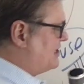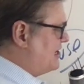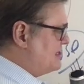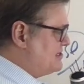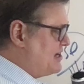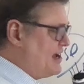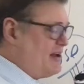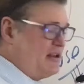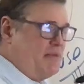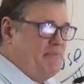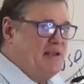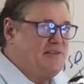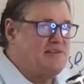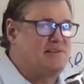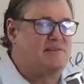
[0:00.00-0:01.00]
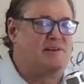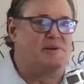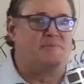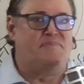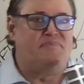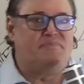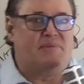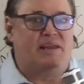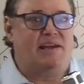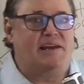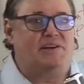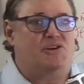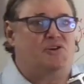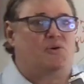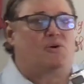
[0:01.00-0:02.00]
kinds of elements
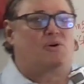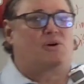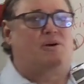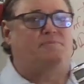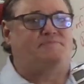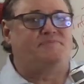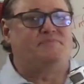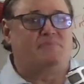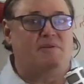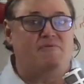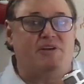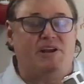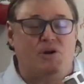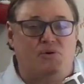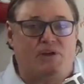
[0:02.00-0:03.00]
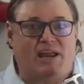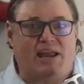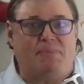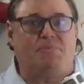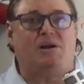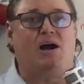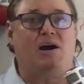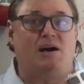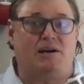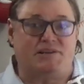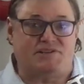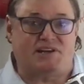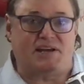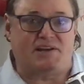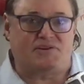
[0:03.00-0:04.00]
in your video game
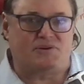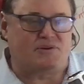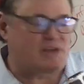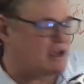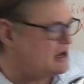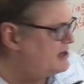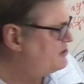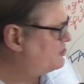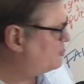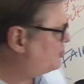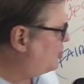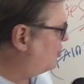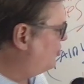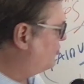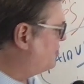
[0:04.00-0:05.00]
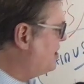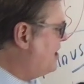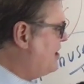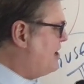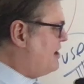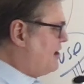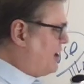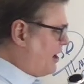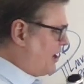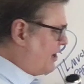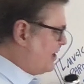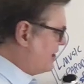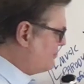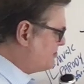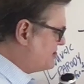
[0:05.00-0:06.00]
content okay in your code uh,
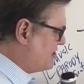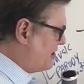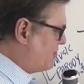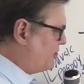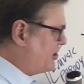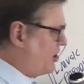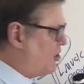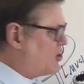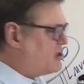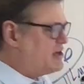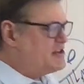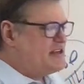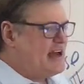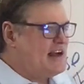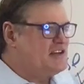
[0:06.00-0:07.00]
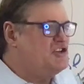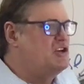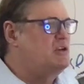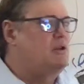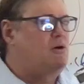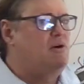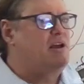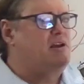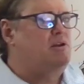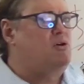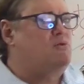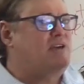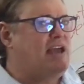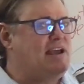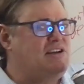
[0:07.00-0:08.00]
here is another one: architecture and, lo and,
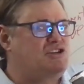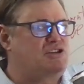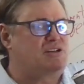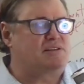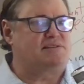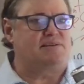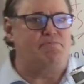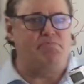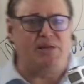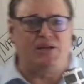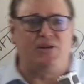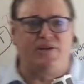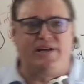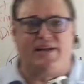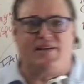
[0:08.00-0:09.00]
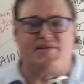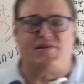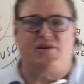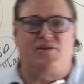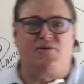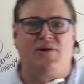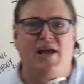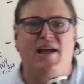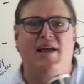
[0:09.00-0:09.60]
locations and buildings. You know,